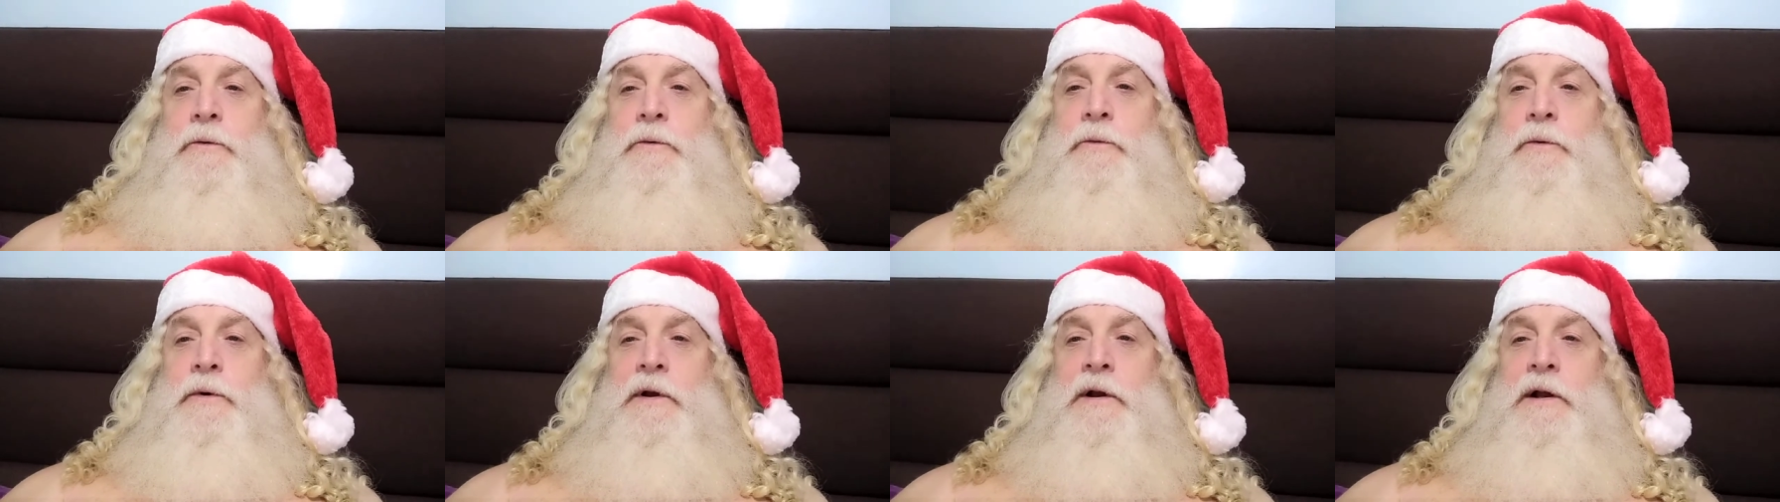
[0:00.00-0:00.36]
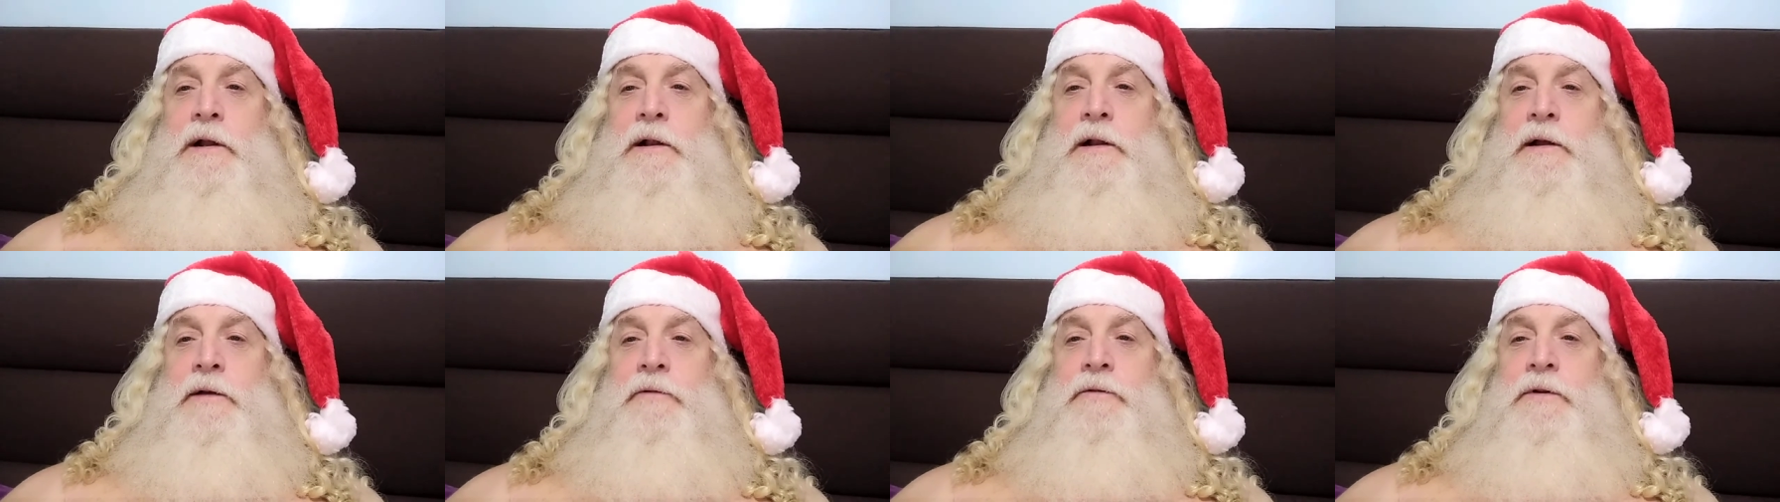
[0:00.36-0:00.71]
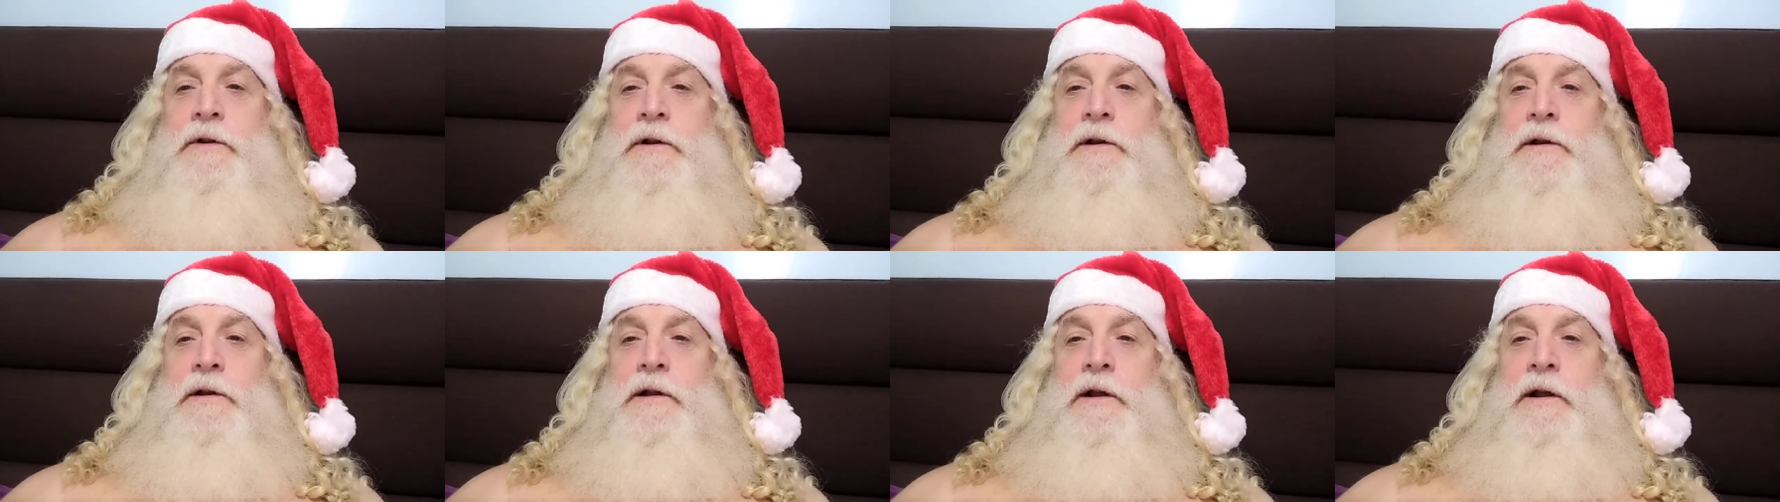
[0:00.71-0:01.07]
when I lived
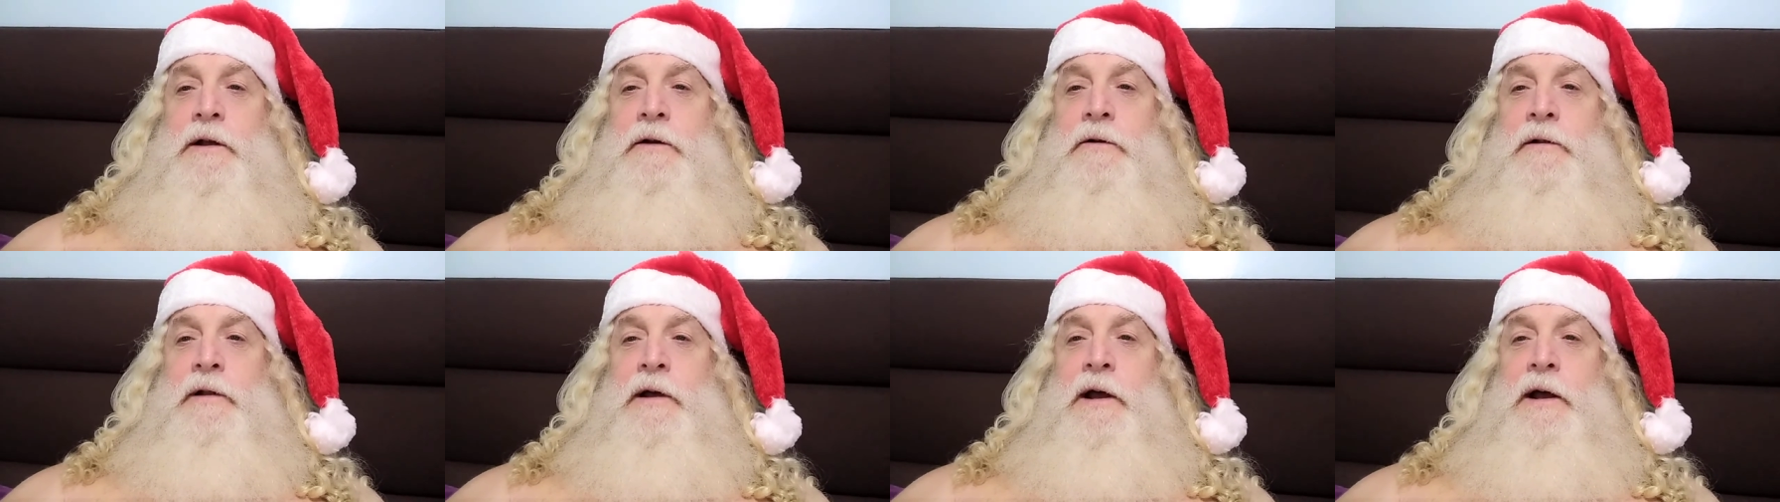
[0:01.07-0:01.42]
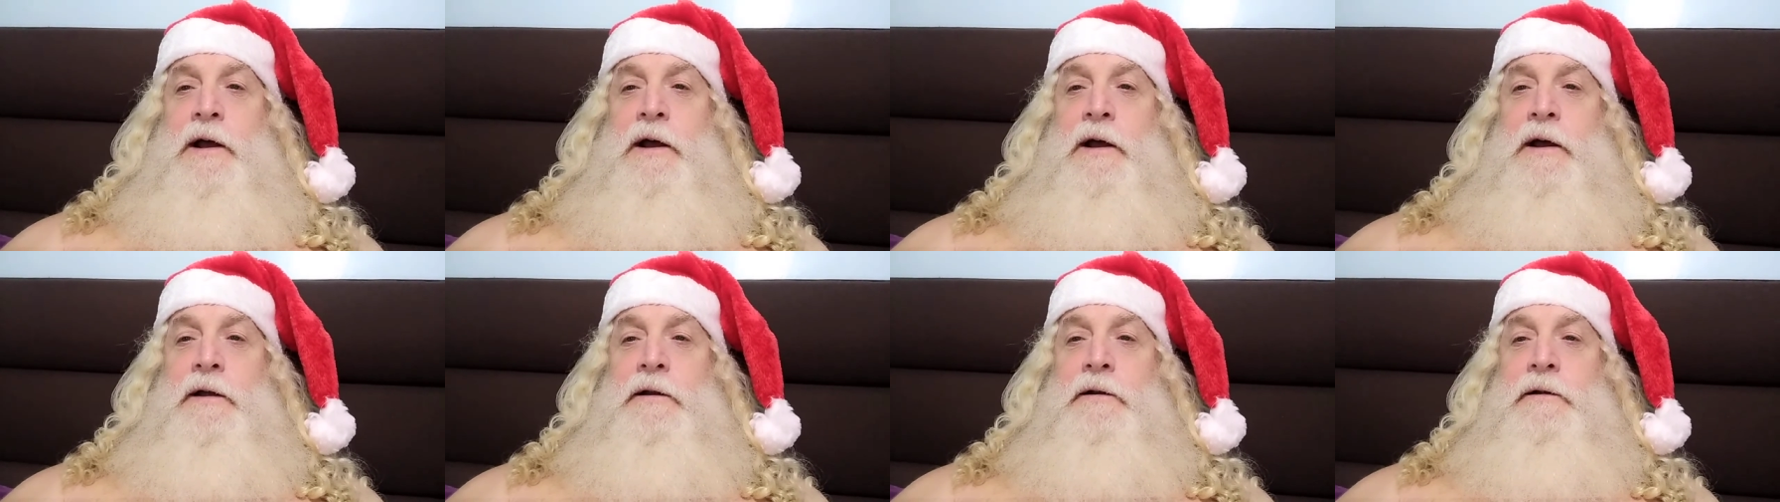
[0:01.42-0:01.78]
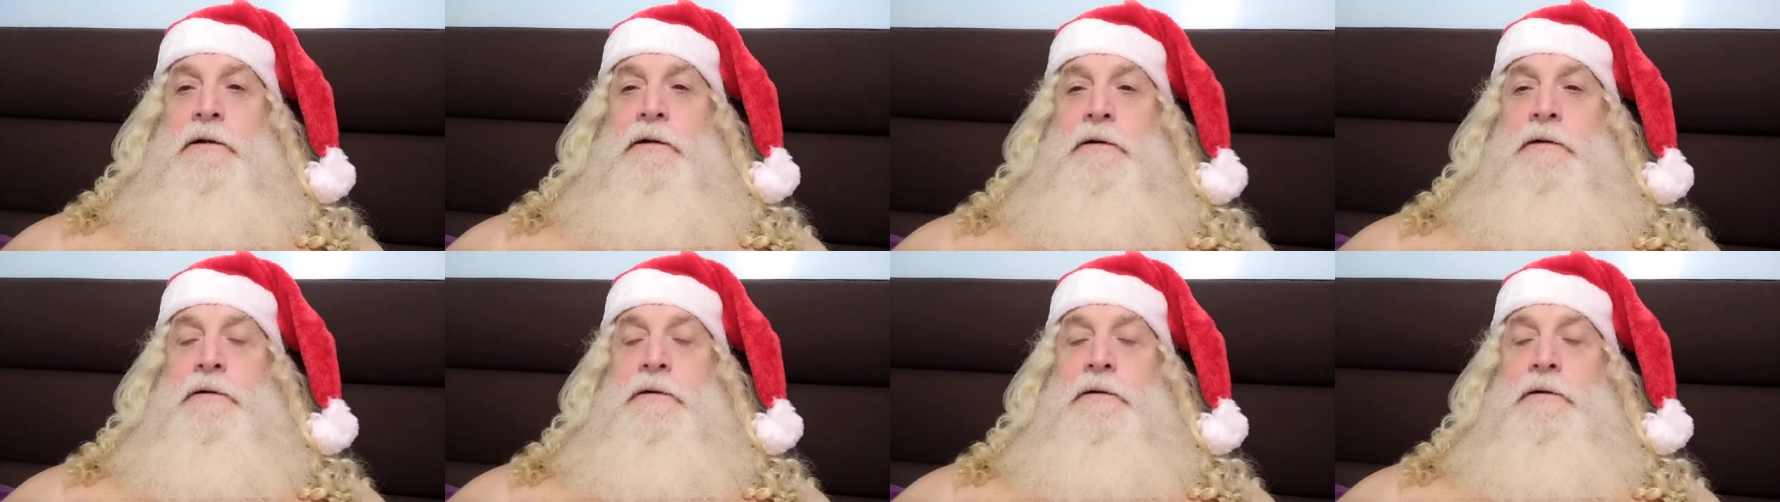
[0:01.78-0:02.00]
in Dingalan.